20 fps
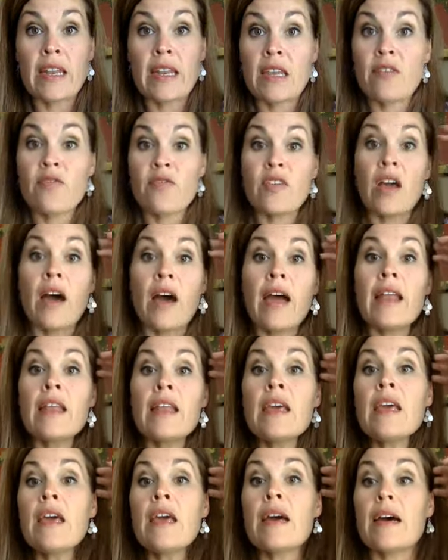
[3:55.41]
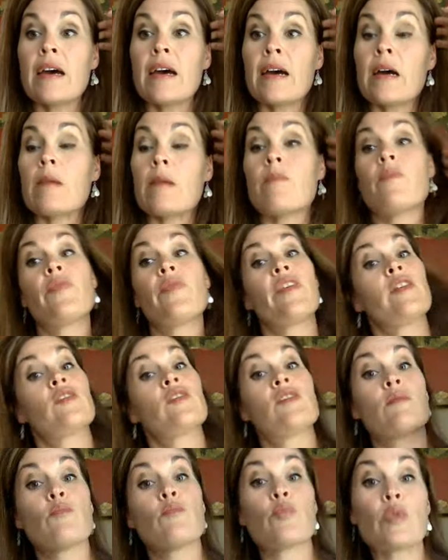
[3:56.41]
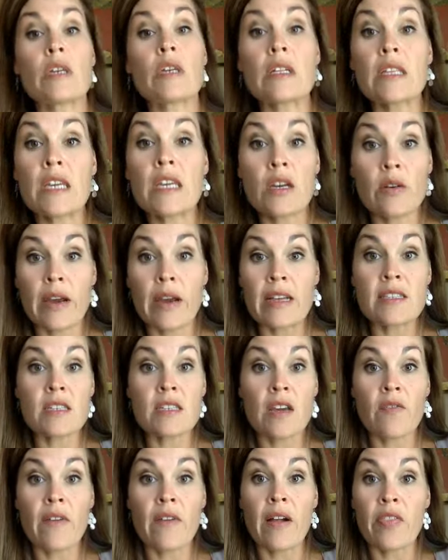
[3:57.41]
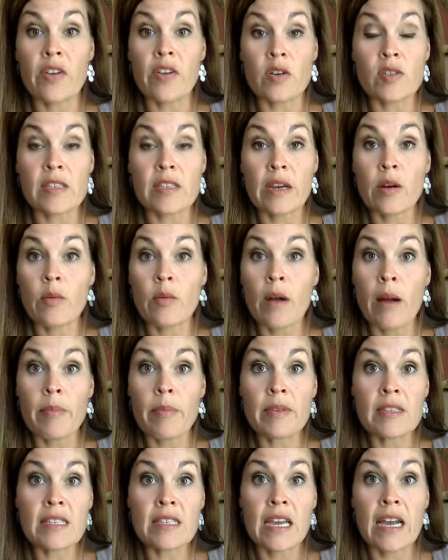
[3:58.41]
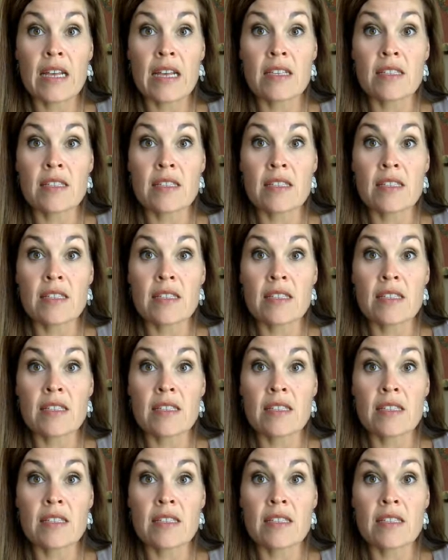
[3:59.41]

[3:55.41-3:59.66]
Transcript: If not, um, there's some really great stuff out there. Sarah Robbins has